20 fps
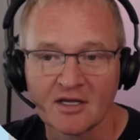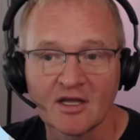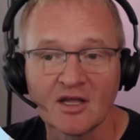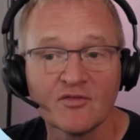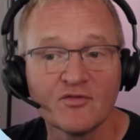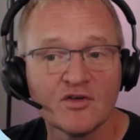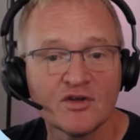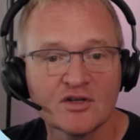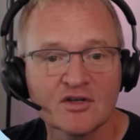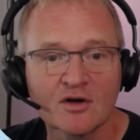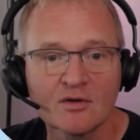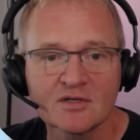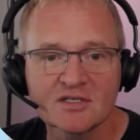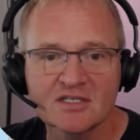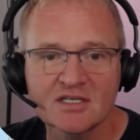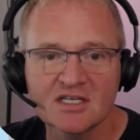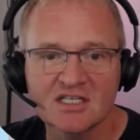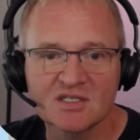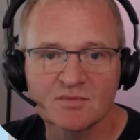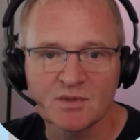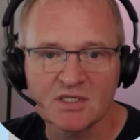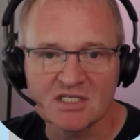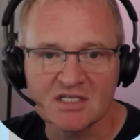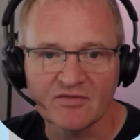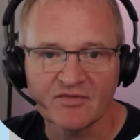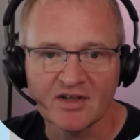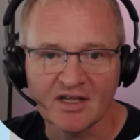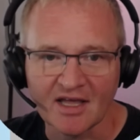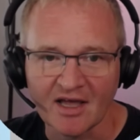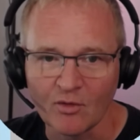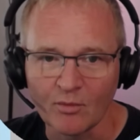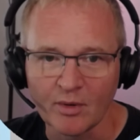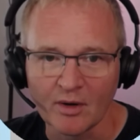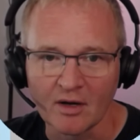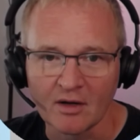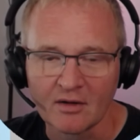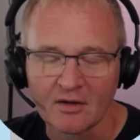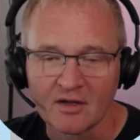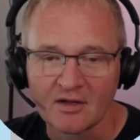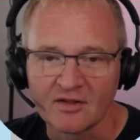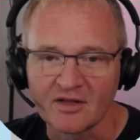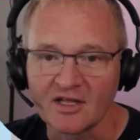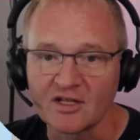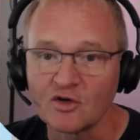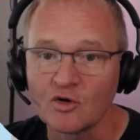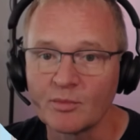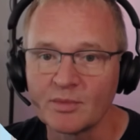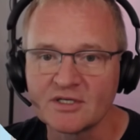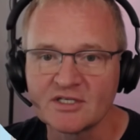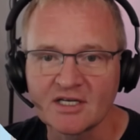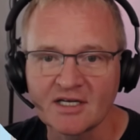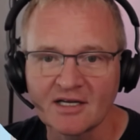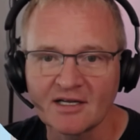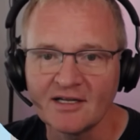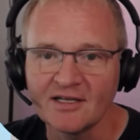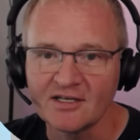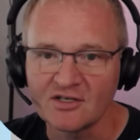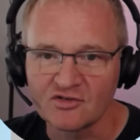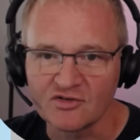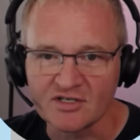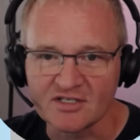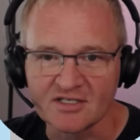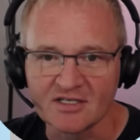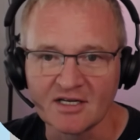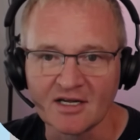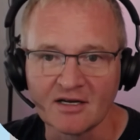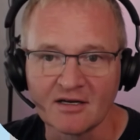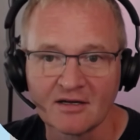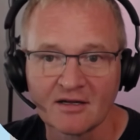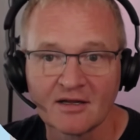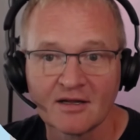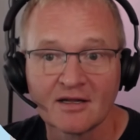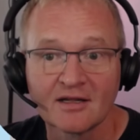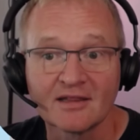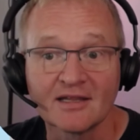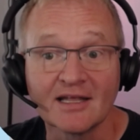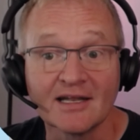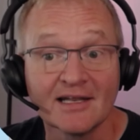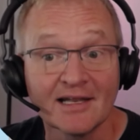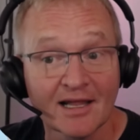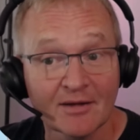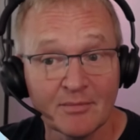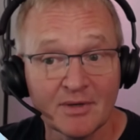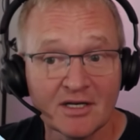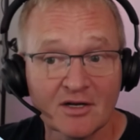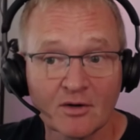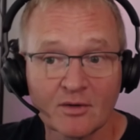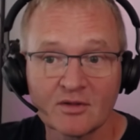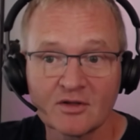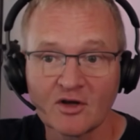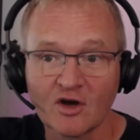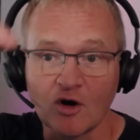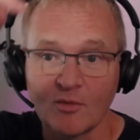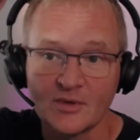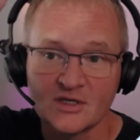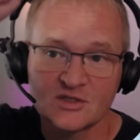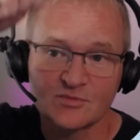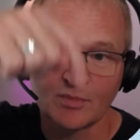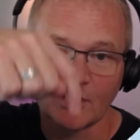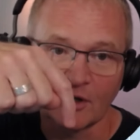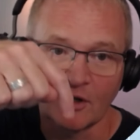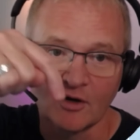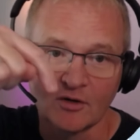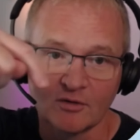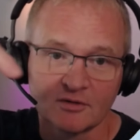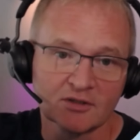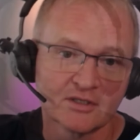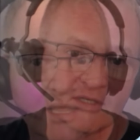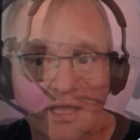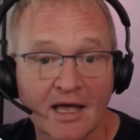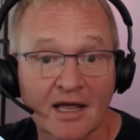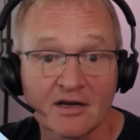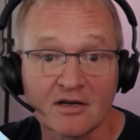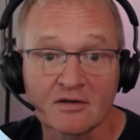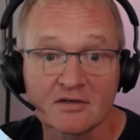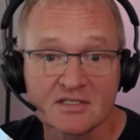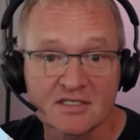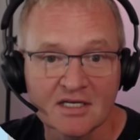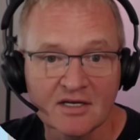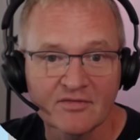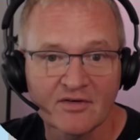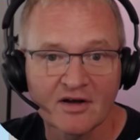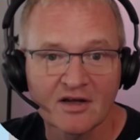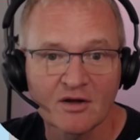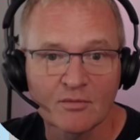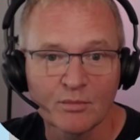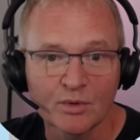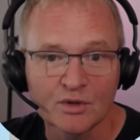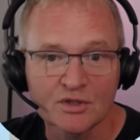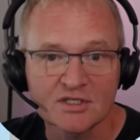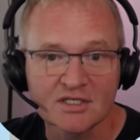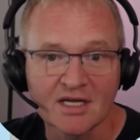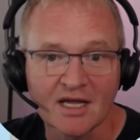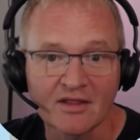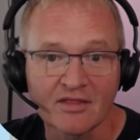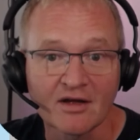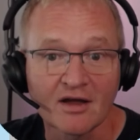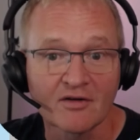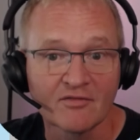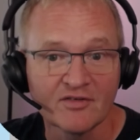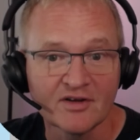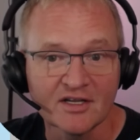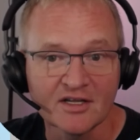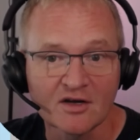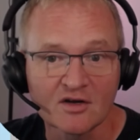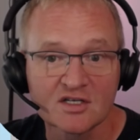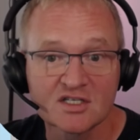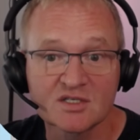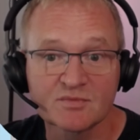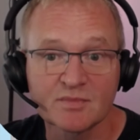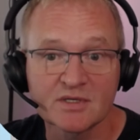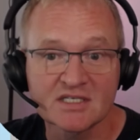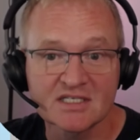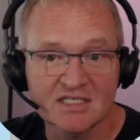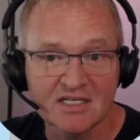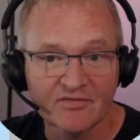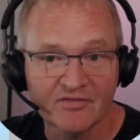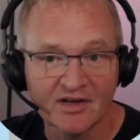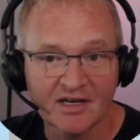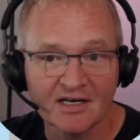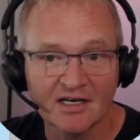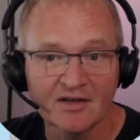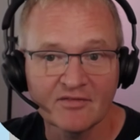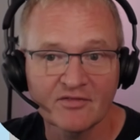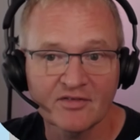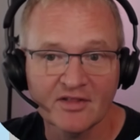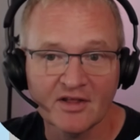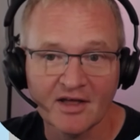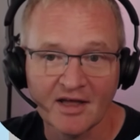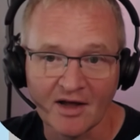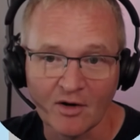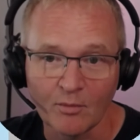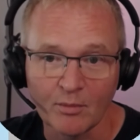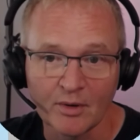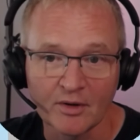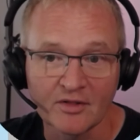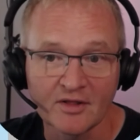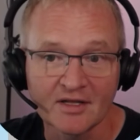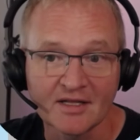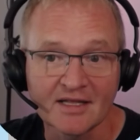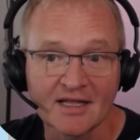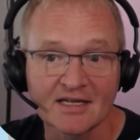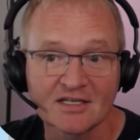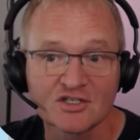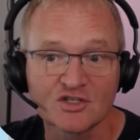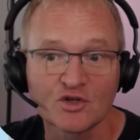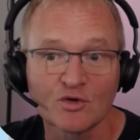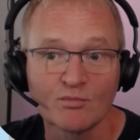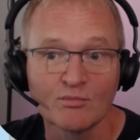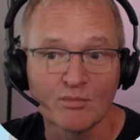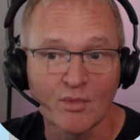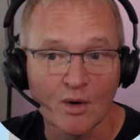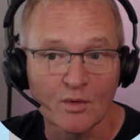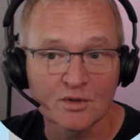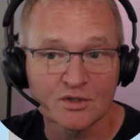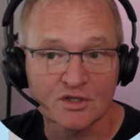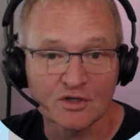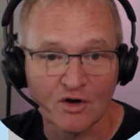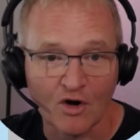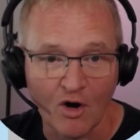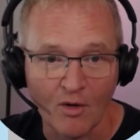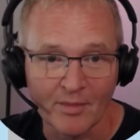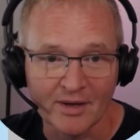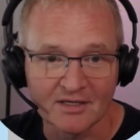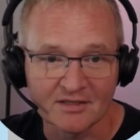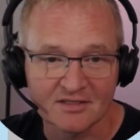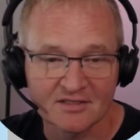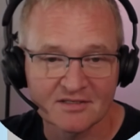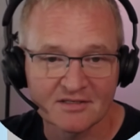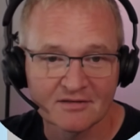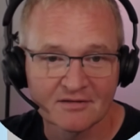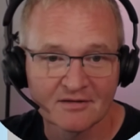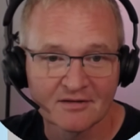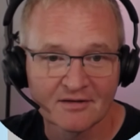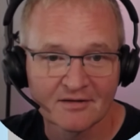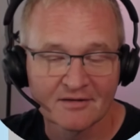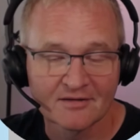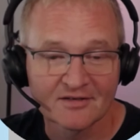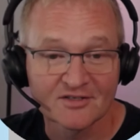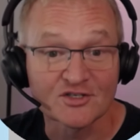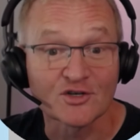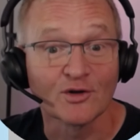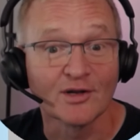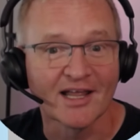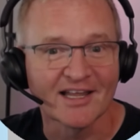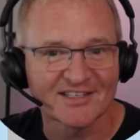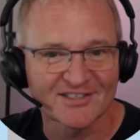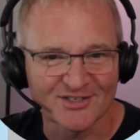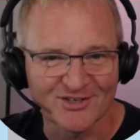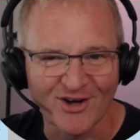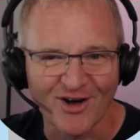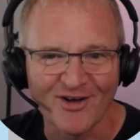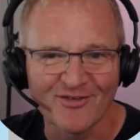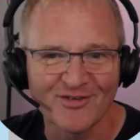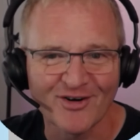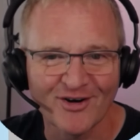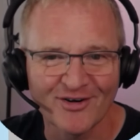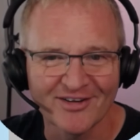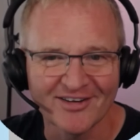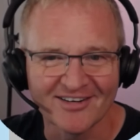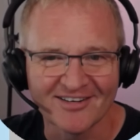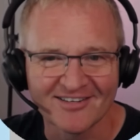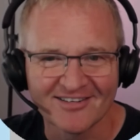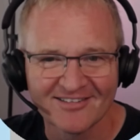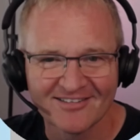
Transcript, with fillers: If you don't see a specific helper that you're particularly interested in, then let me know in the comments below, and I'll see if I can put together a video specifically for the helper that gets the most comments. So let's dive on in.